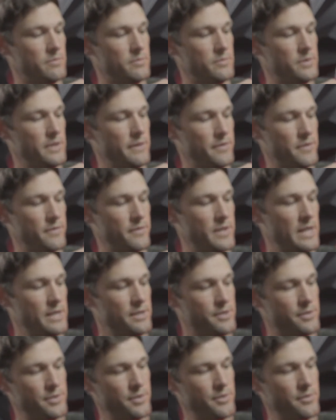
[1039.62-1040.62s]
if you've
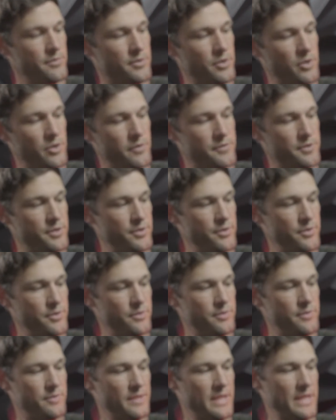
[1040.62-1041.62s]
got your turf
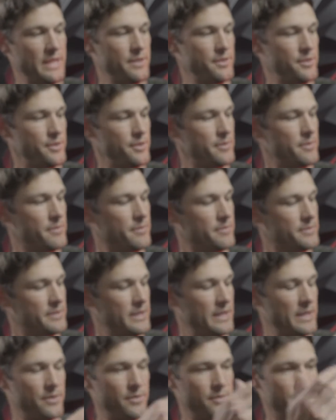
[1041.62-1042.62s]
shoes and your
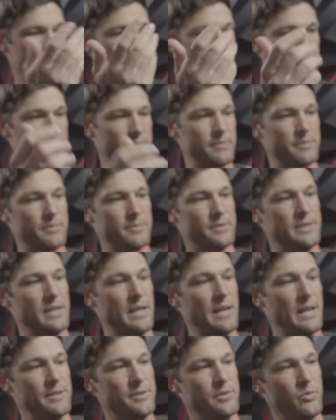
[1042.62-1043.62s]
sandals or your
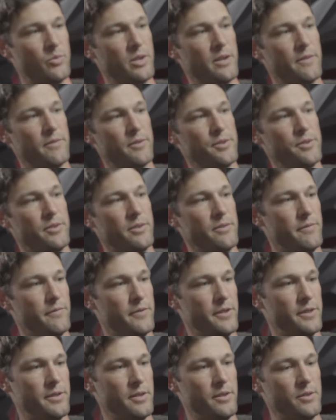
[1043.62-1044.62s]
slides or whatever, you can
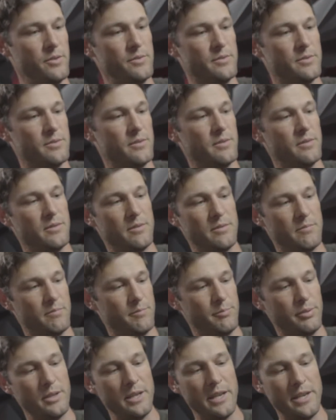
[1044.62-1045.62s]
fit those.
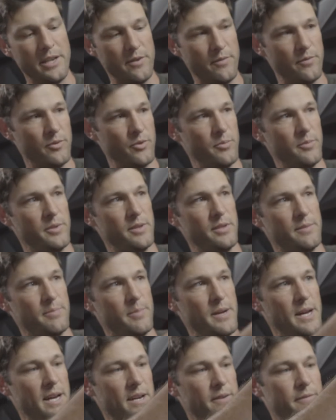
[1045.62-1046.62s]
Plenty of room in this
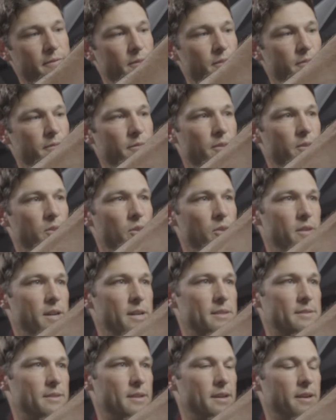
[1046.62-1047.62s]
bag for all
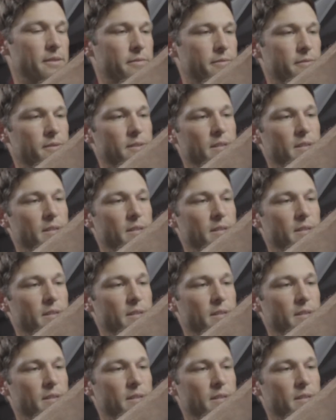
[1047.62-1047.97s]
that stuff.